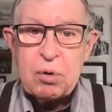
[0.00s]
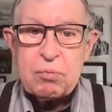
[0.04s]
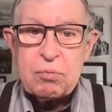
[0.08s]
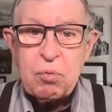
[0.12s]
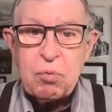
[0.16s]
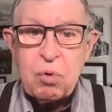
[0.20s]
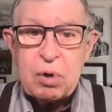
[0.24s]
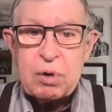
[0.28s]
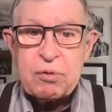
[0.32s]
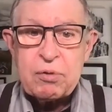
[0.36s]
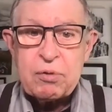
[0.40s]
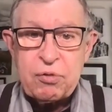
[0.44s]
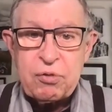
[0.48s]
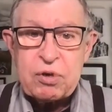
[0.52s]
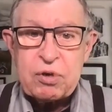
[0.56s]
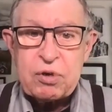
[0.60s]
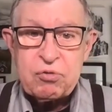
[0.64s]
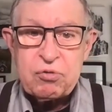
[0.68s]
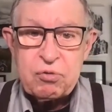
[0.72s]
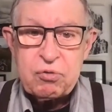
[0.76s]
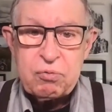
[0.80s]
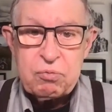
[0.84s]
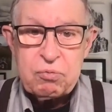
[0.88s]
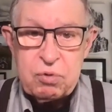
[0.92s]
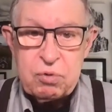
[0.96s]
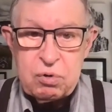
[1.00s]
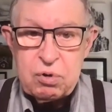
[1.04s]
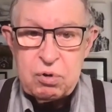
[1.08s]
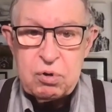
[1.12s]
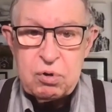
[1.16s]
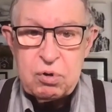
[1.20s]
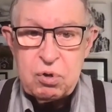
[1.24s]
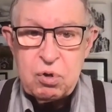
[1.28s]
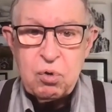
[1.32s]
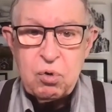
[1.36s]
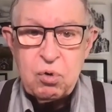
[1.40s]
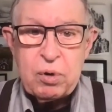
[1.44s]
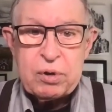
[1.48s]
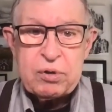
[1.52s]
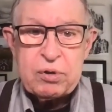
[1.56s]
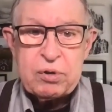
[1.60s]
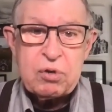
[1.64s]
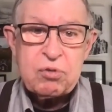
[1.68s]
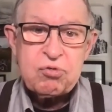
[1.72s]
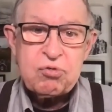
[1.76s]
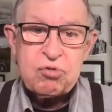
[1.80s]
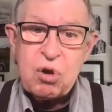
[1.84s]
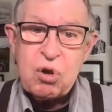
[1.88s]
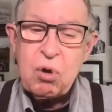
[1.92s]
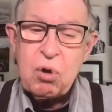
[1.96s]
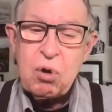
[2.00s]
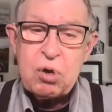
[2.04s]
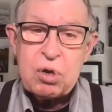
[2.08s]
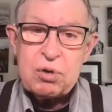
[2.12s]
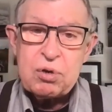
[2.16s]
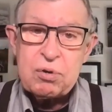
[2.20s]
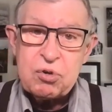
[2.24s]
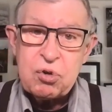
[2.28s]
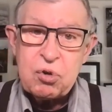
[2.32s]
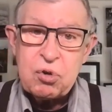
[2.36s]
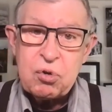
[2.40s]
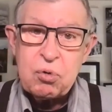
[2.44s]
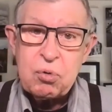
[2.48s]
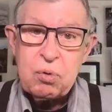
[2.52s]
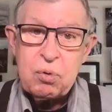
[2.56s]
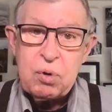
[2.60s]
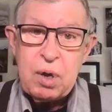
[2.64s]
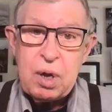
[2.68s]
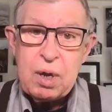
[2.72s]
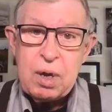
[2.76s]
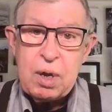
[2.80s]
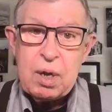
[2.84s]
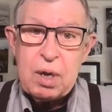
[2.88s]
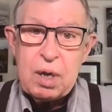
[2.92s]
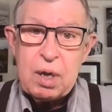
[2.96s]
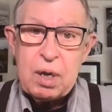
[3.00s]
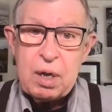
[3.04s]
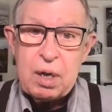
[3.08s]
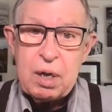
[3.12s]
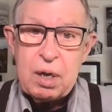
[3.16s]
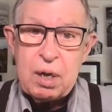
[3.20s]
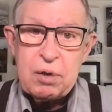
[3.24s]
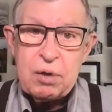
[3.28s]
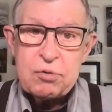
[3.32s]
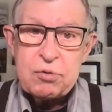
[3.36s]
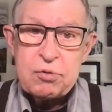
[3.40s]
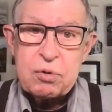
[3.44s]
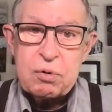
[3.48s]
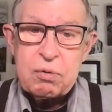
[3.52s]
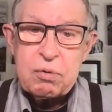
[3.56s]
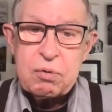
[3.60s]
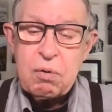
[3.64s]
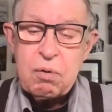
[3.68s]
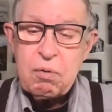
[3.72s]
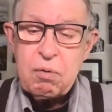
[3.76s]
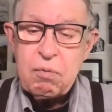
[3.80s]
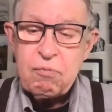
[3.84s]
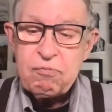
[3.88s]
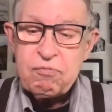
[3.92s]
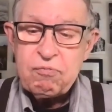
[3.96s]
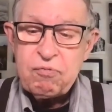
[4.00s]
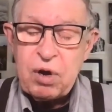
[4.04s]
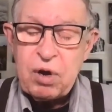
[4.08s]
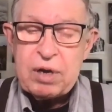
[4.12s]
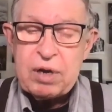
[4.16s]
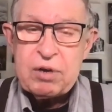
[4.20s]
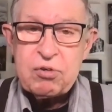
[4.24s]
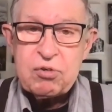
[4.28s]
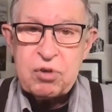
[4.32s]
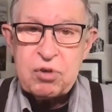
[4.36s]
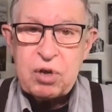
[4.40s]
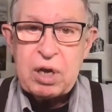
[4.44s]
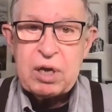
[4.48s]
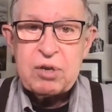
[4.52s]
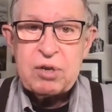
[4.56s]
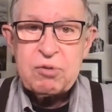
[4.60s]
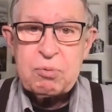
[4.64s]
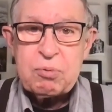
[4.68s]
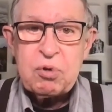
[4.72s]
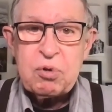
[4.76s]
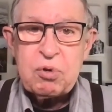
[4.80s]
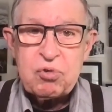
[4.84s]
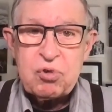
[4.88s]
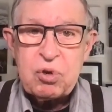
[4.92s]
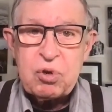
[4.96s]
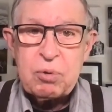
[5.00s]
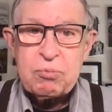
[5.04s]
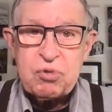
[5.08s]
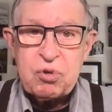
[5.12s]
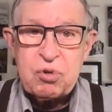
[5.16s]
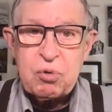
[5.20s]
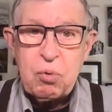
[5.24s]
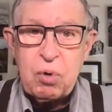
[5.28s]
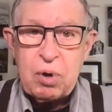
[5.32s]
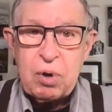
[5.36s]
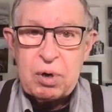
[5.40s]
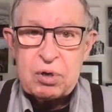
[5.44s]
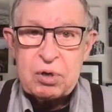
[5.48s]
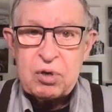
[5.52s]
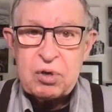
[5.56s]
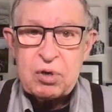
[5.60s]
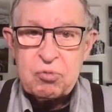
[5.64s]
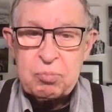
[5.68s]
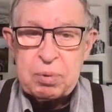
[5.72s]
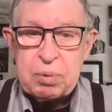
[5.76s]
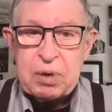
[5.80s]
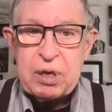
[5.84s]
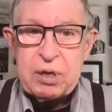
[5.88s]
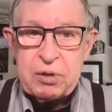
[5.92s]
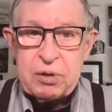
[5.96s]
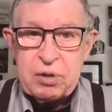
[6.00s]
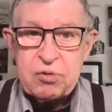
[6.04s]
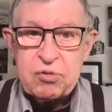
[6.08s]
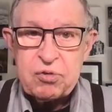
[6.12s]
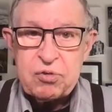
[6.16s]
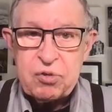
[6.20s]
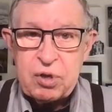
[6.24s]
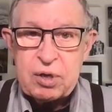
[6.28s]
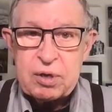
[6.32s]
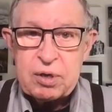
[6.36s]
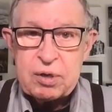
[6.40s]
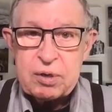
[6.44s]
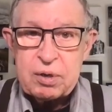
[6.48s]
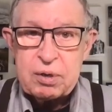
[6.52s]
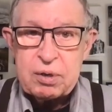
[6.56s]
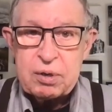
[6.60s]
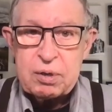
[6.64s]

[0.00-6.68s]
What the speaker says: And one of the things you and this show can do is find science museums that want to display this thing.